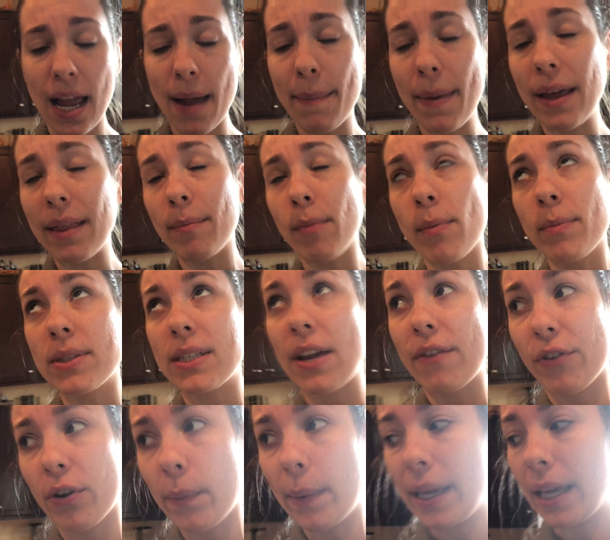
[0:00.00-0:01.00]
I buy them almost
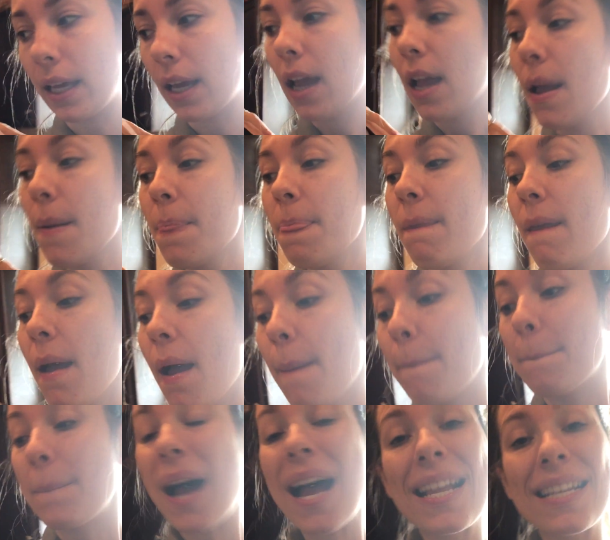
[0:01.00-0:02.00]
every week.
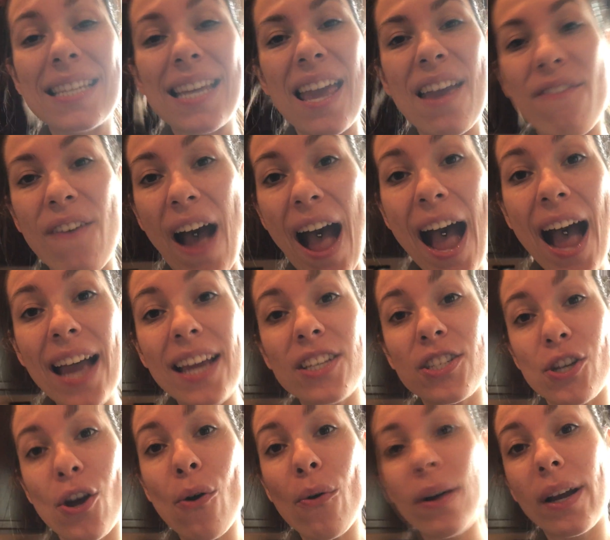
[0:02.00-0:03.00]
But if I
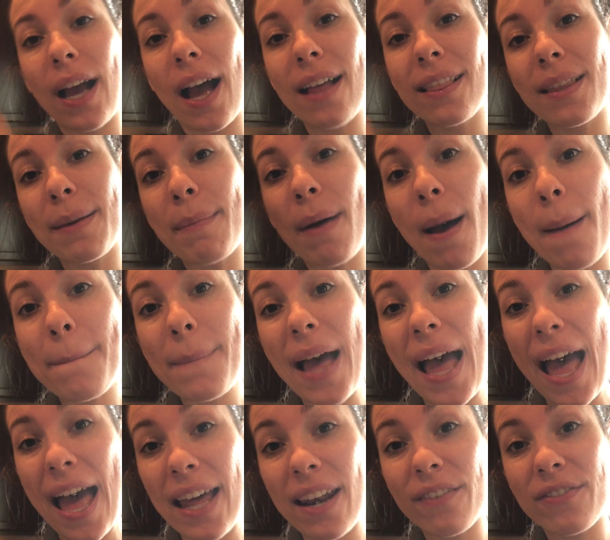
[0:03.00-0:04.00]
don't cut them up
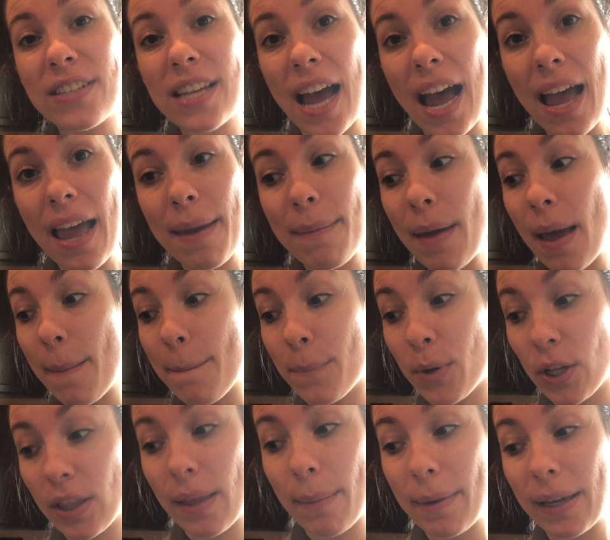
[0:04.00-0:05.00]
ahead of time and
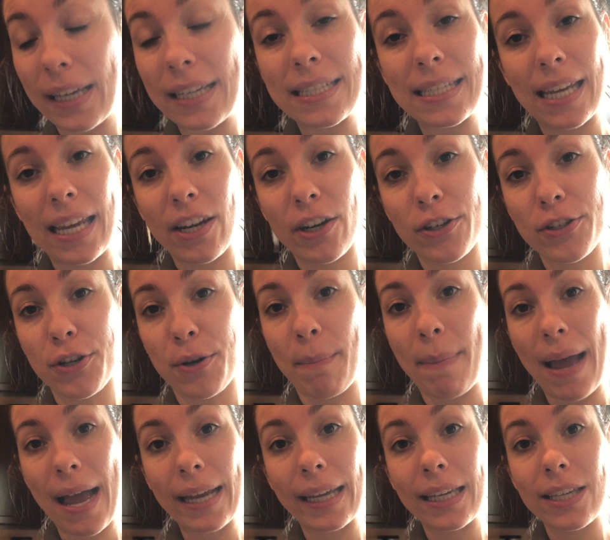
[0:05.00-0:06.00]
put them in containers or
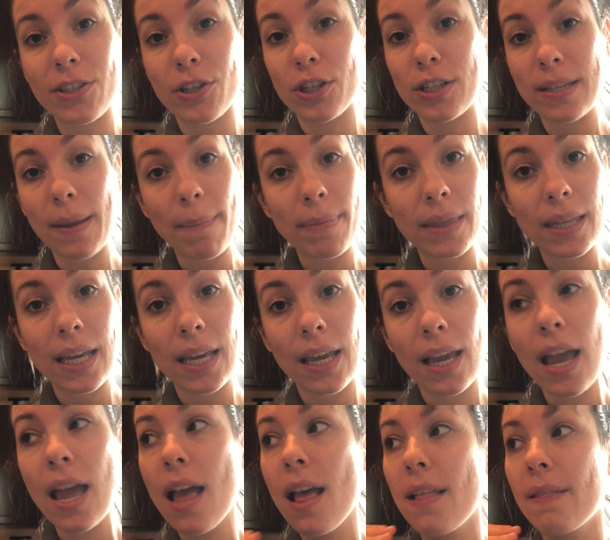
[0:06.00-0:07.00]
baggies or something,